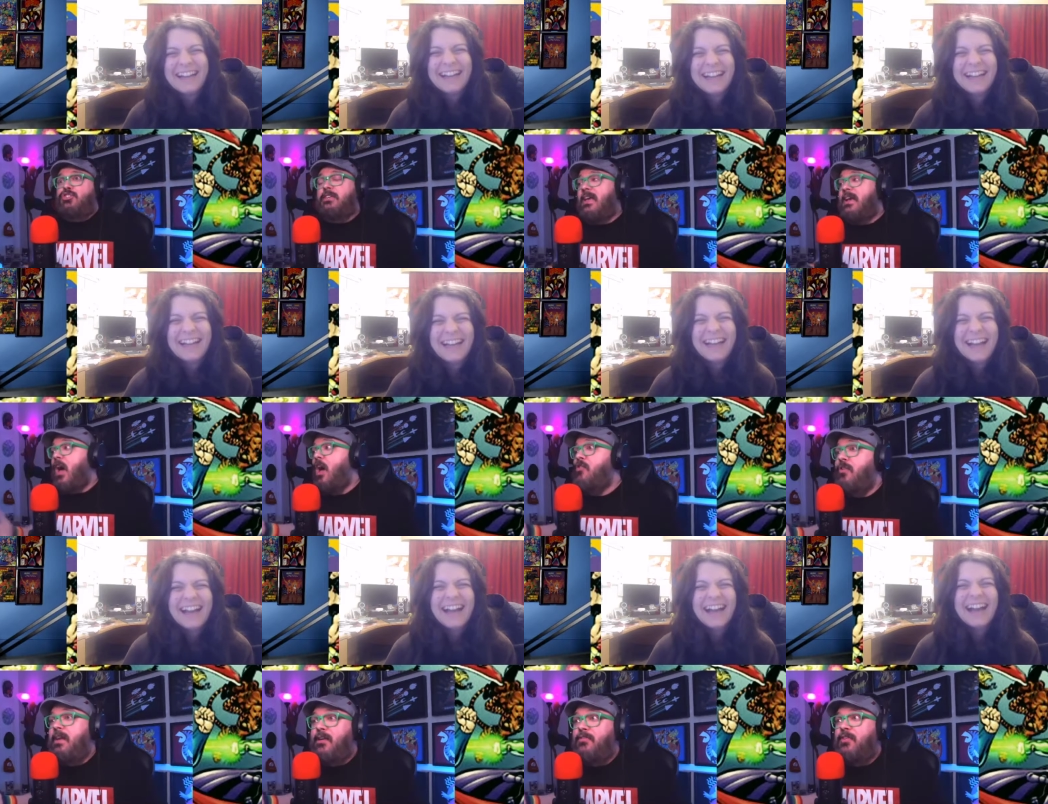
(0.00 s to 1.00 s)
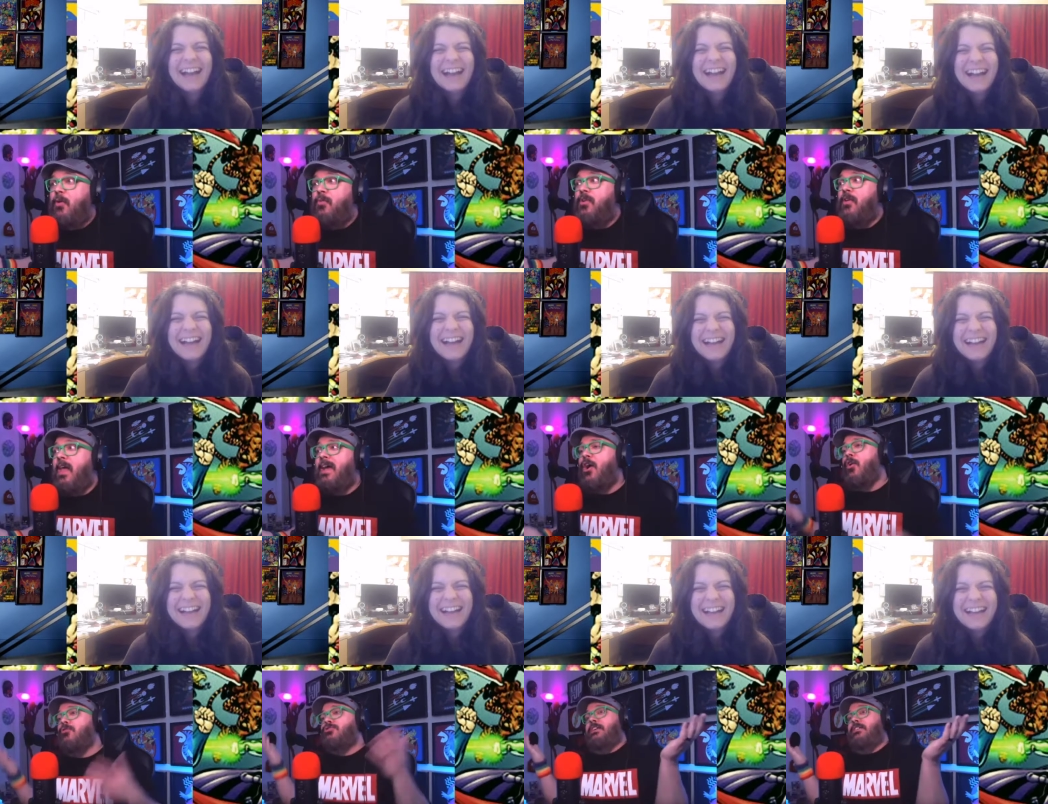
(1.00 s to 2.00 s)
Speaker 1: She's like 100 years old. They're like,
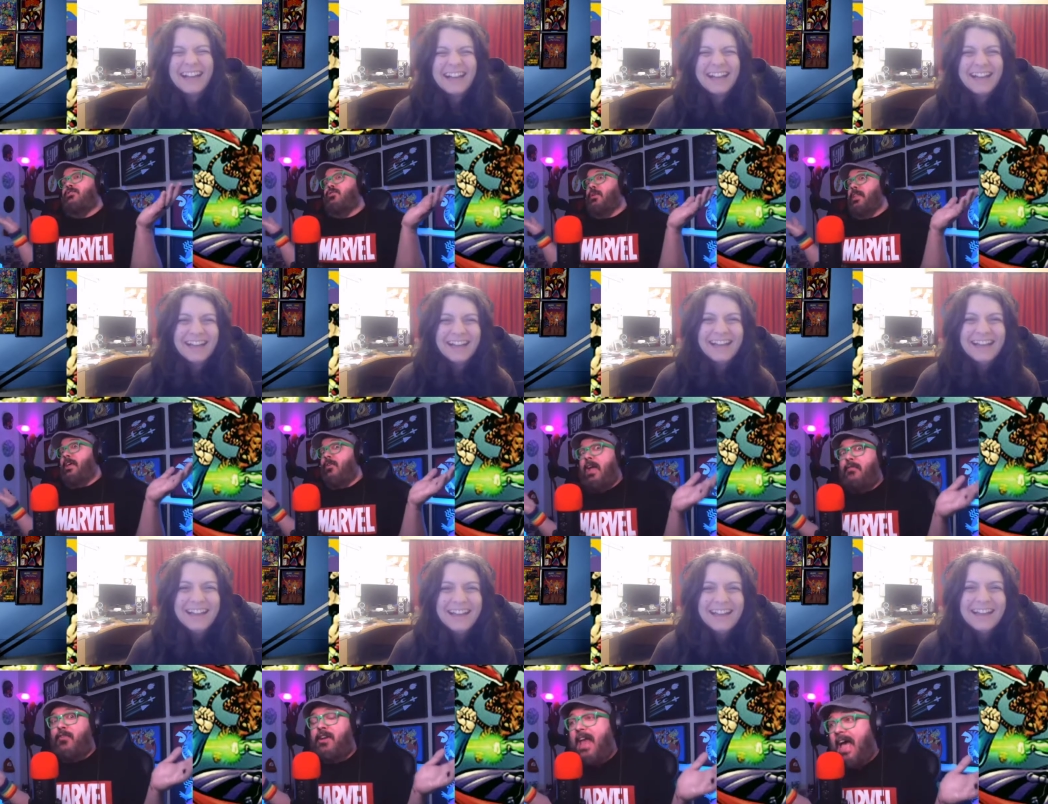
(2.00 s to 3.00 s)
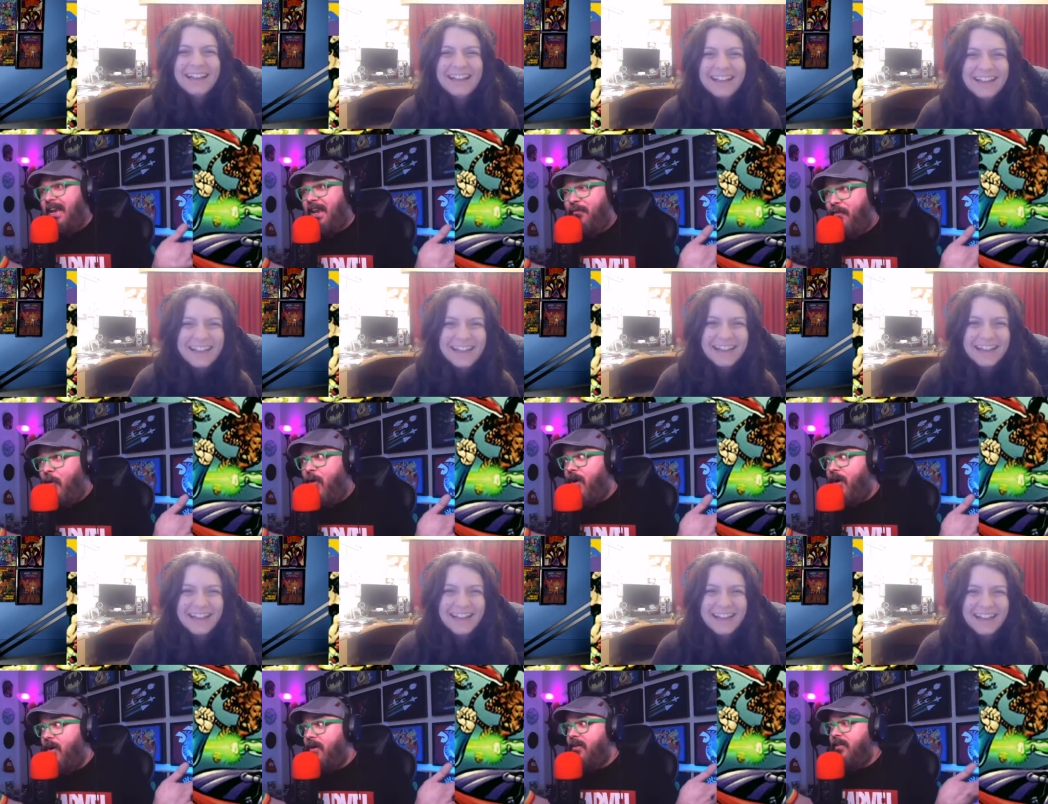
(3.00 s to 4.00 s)
oh, she looks really great for
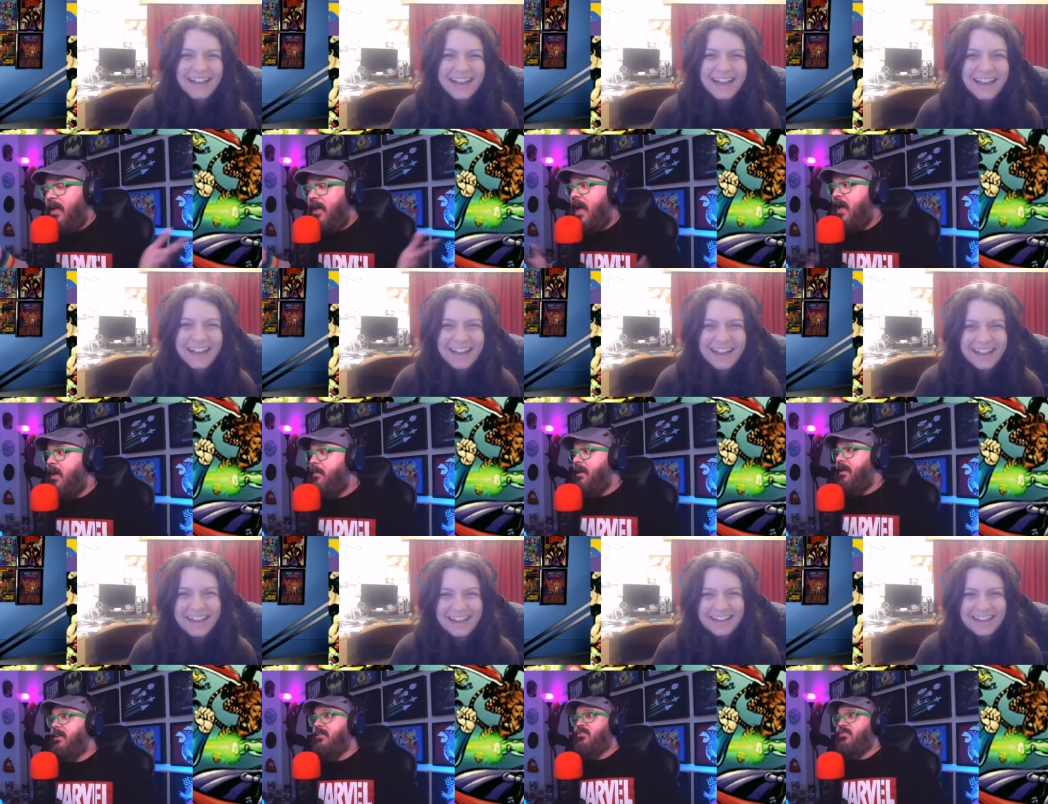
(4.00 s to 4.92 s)
94. Like, I, I mean, it's